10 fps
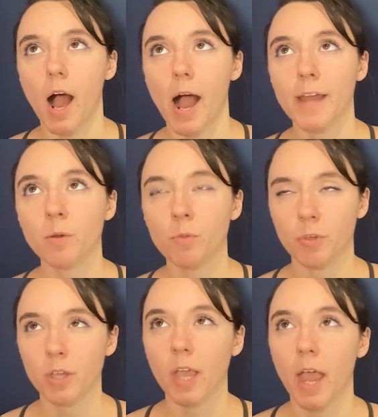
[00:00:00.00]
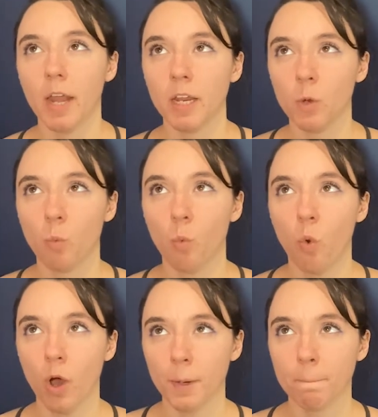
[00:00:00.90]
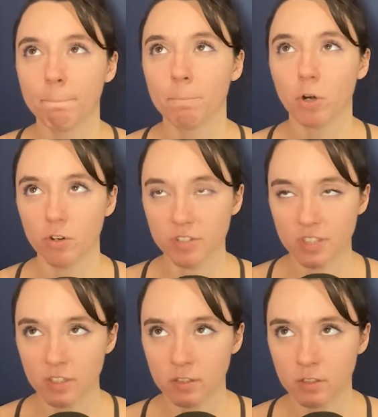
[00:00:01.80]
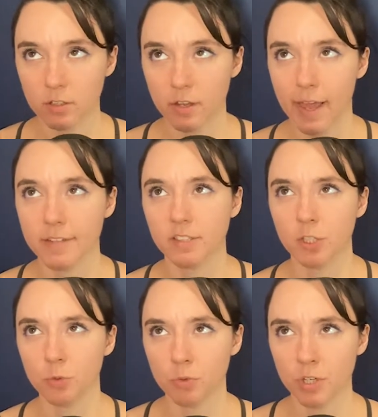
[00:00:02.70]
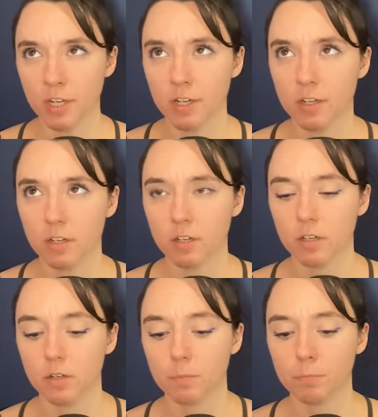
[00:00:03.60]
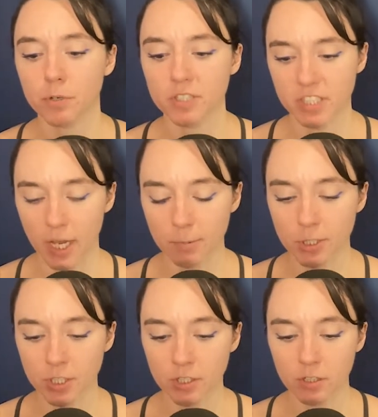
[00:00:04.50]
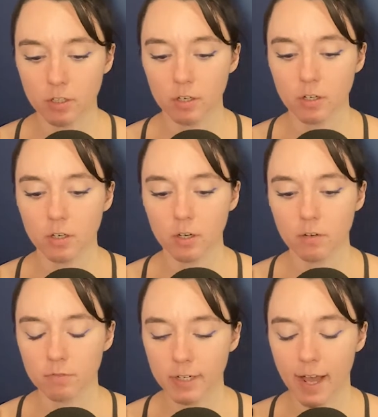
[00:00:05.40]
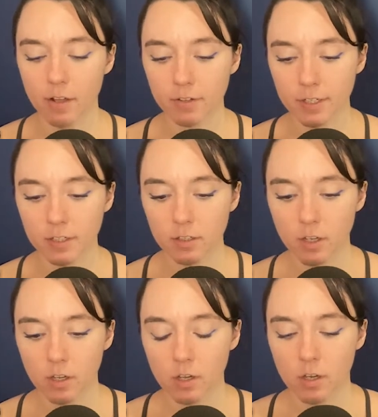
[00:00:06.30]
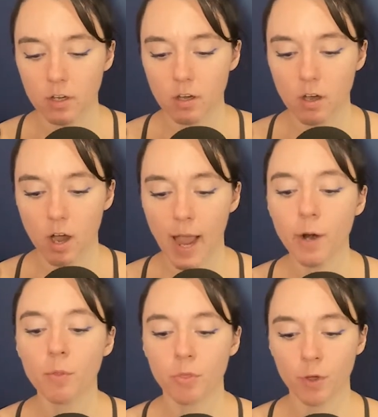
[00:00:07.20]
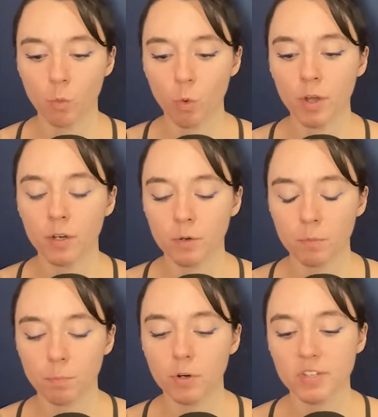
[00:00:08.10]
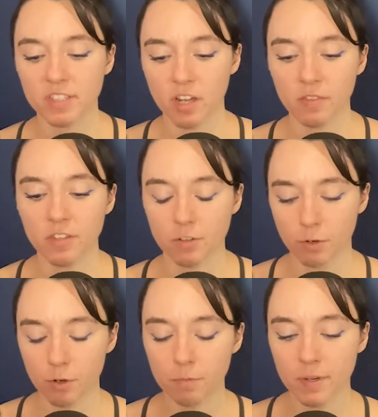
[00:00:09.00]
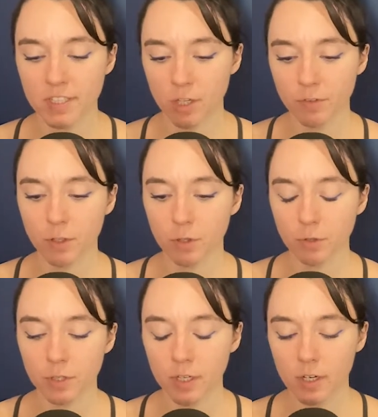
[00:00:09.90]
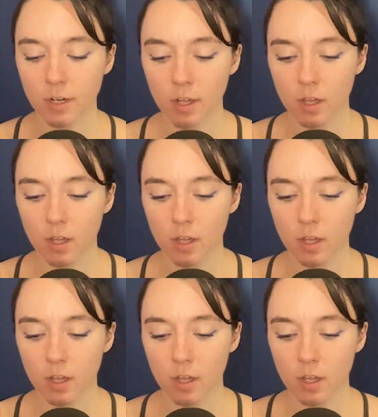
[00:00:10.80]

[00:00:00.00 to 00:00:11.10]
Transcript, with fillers: I don't think any one person has a unique perception of reality. I don't think one person on this earth, myself included,